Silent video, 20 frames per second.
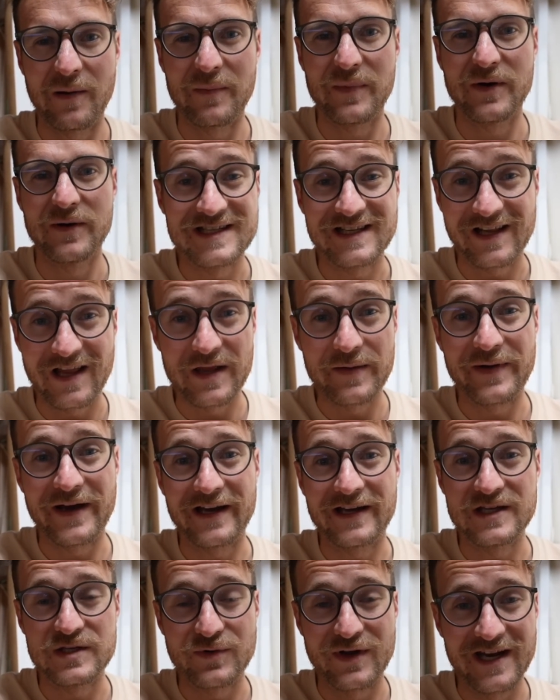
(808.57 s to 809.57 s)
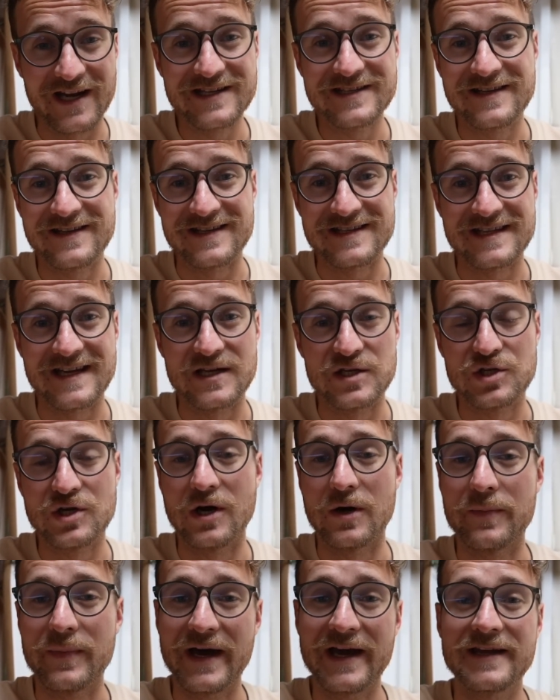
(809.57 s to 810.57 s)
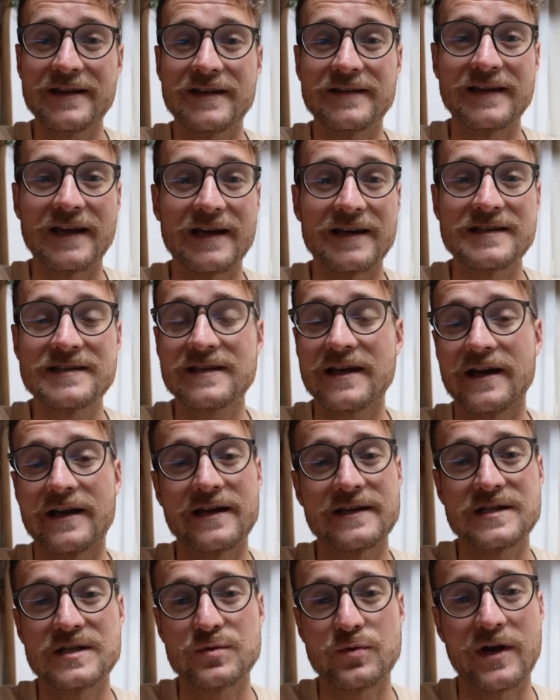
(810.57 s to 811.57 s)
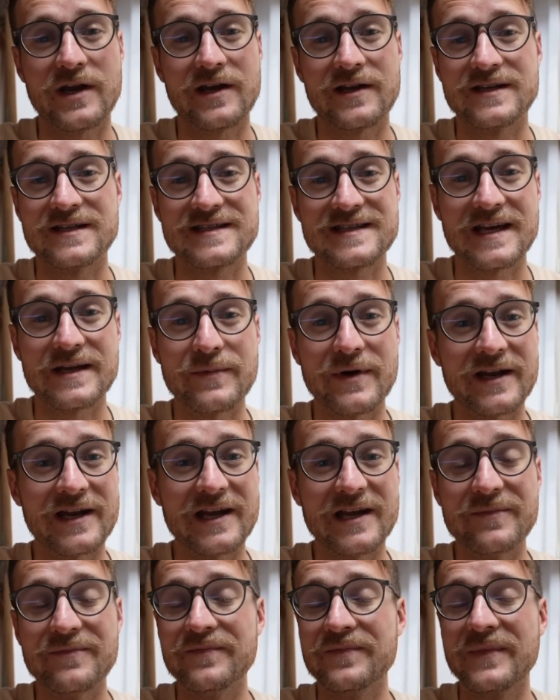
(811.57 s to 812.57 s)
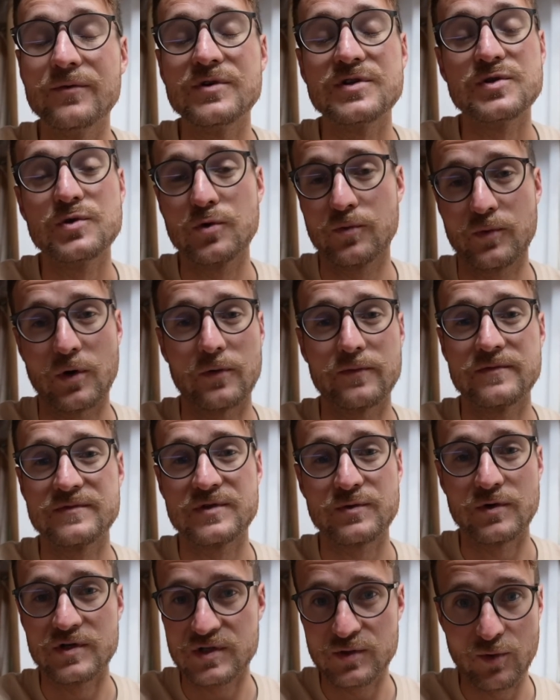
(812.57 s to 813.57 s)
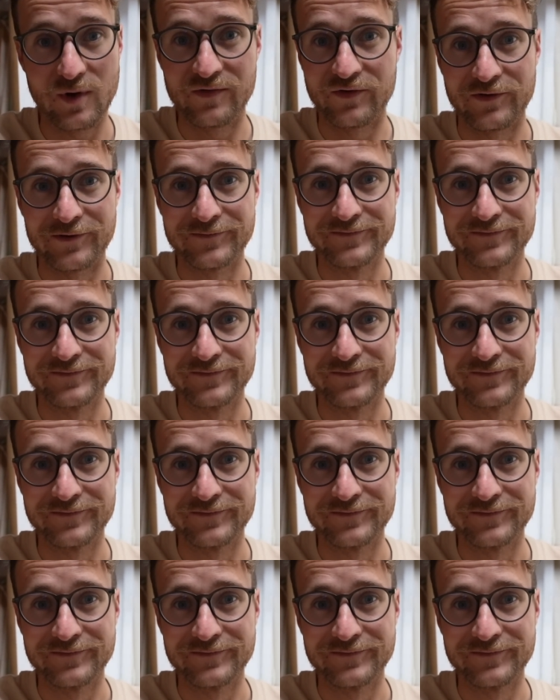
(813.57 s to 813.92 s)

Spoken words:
So basically the package went into the Centra behind the desk, and I just went in and said my name, and there was no problems whatsoever.